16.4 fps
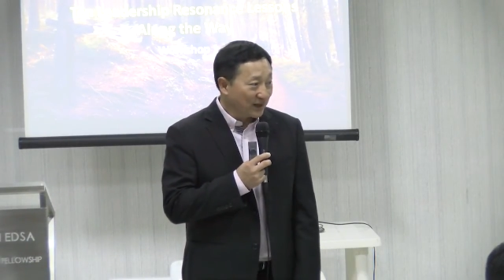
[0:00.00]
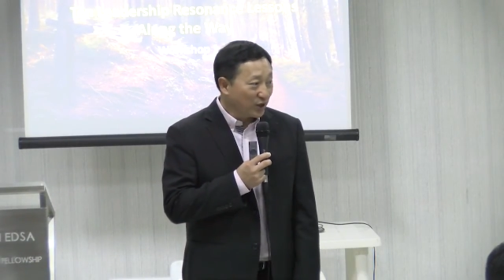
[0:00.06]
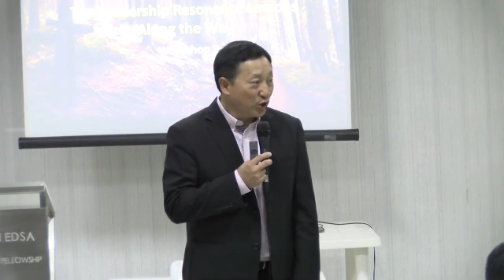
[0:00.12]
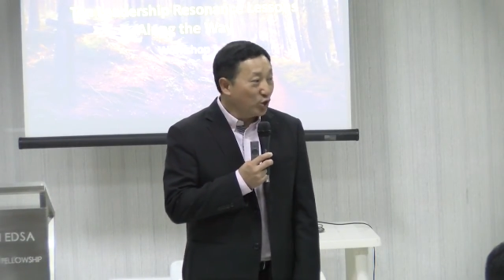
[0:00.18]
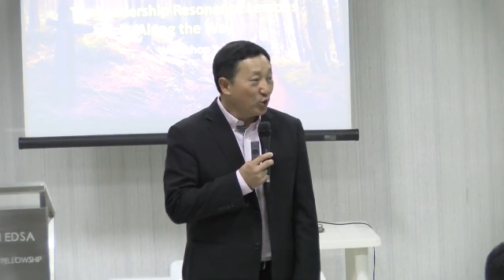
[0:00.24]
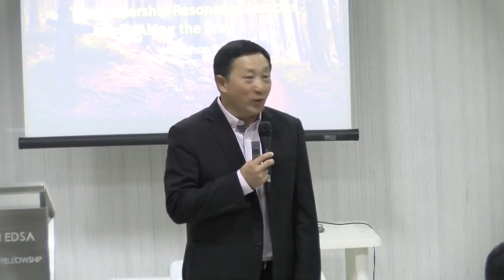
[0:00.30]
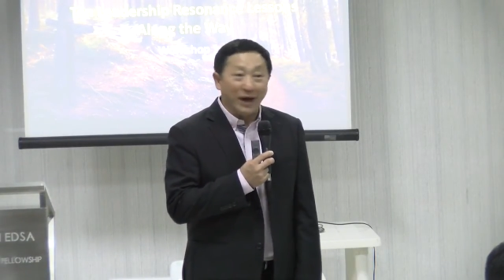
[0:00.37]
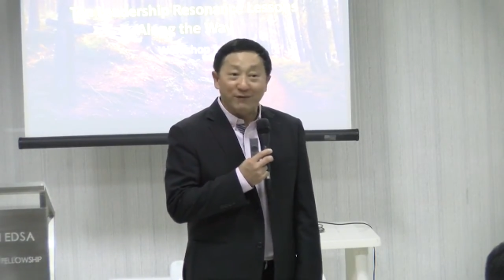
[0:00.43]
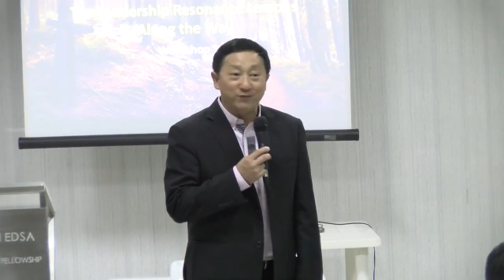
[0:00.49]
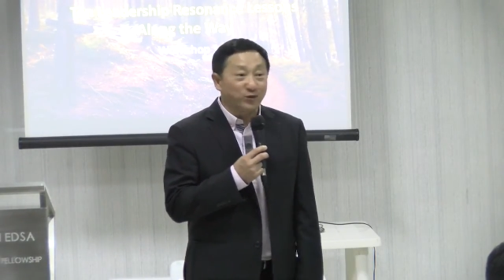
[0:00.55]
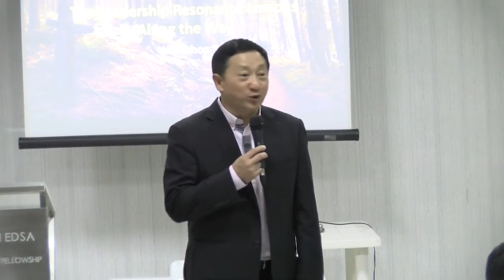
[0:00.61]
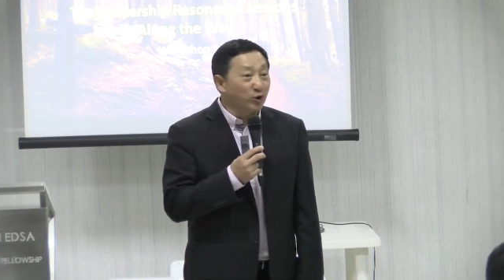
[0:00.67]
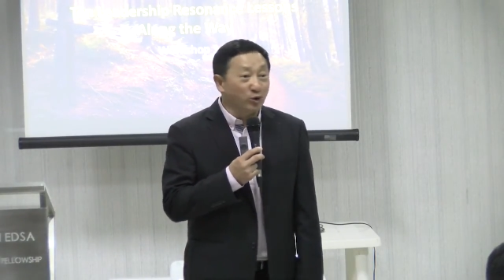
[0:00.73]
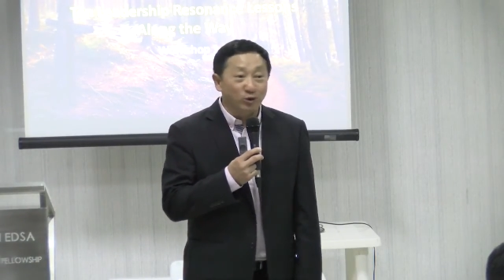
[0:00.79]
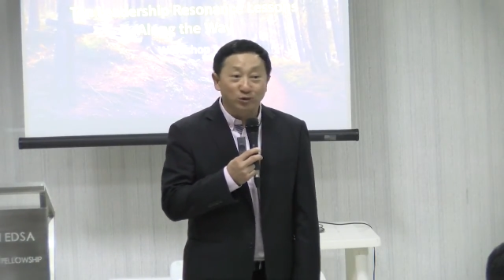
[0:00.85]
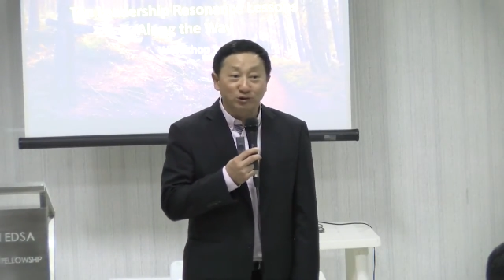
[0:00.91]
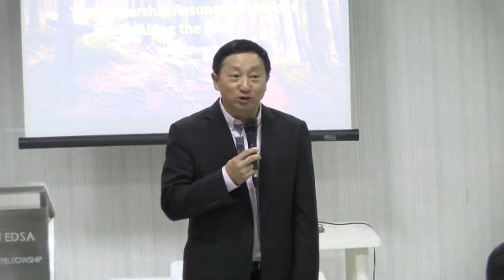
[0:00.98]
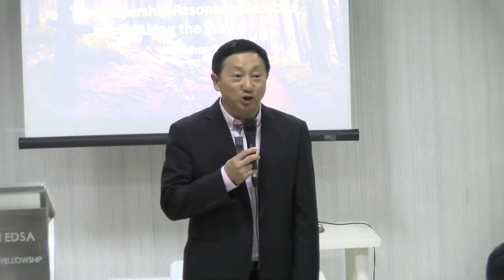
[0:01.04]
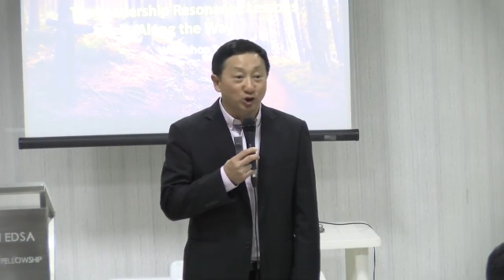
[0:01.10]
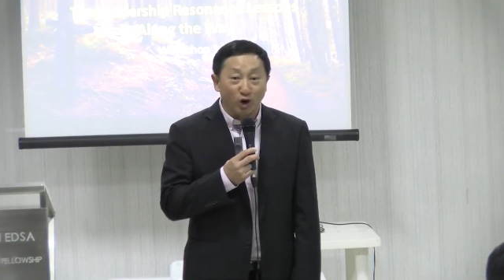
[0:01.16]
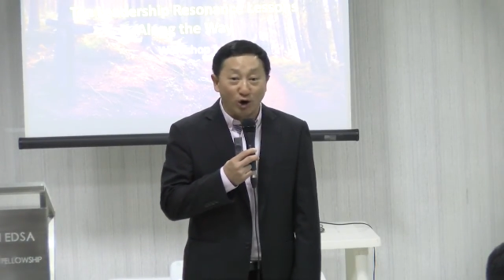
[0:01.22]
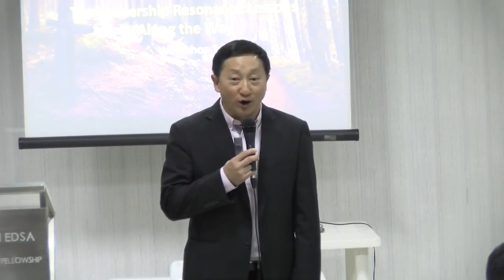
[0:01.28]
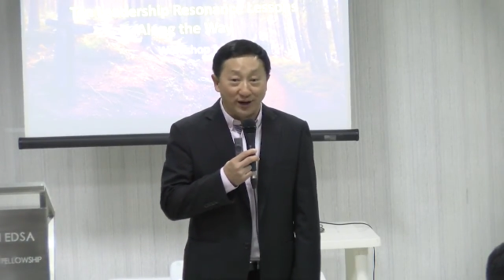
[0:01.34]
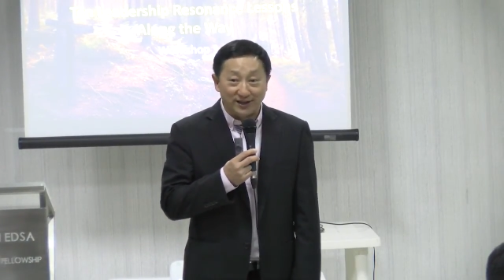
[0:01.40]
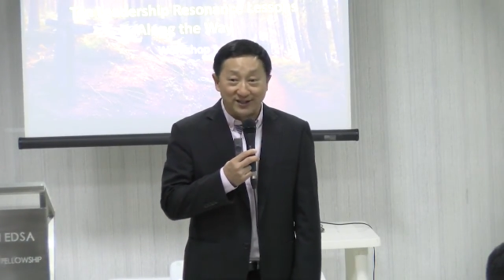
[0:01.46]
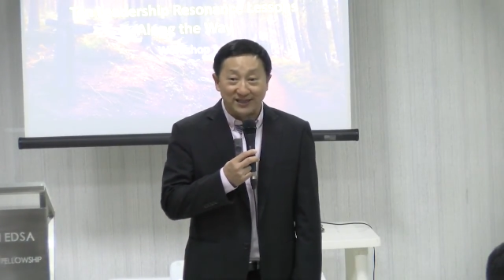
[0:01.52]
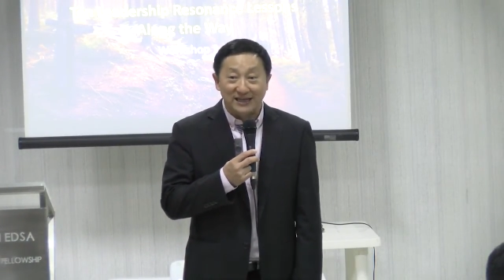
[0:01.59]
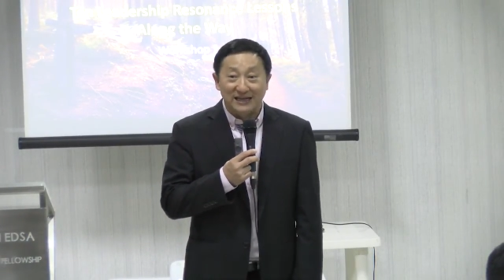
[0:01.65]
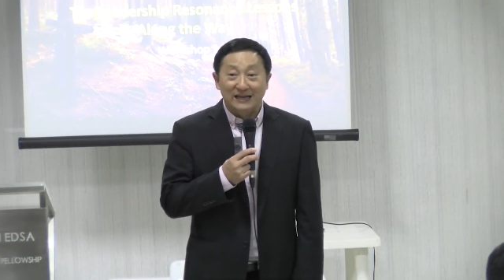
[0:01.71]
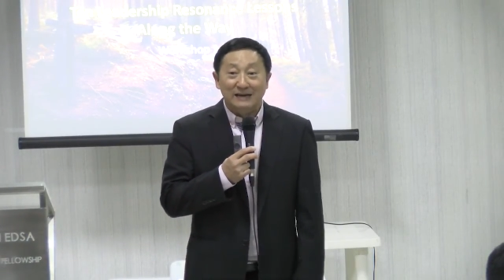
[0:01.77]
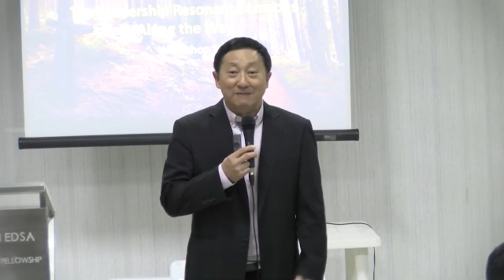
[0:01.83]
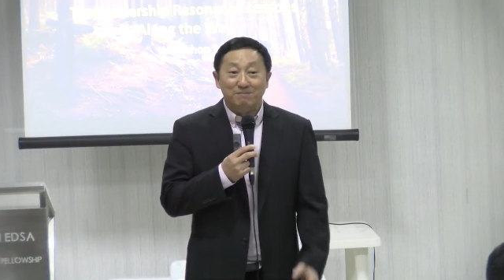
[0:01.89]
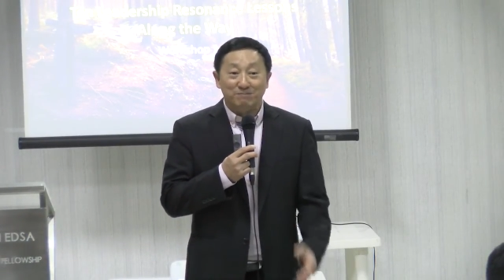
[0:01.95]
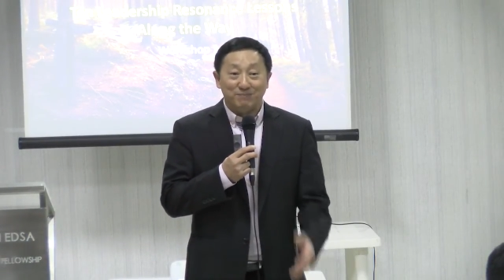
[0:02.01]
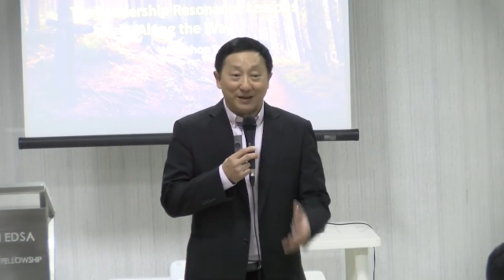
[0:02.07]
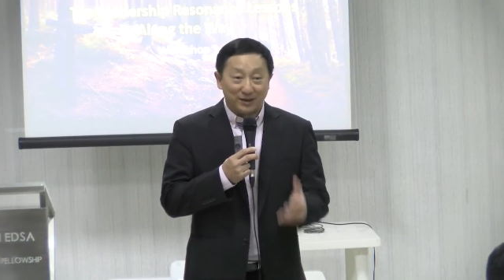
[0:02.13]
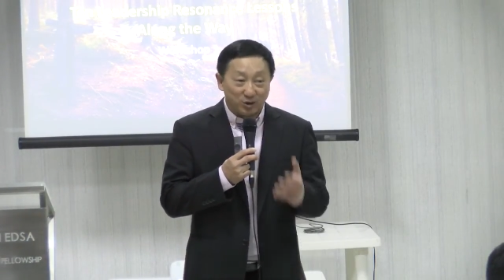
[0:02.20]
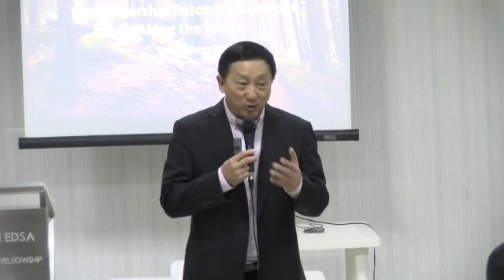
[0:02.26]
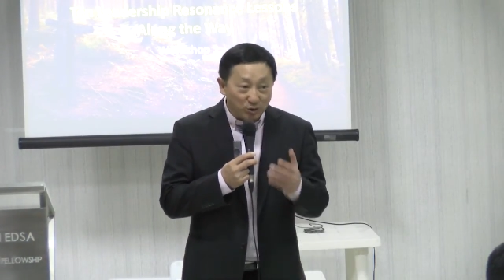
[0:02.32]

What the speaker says: you have no choice but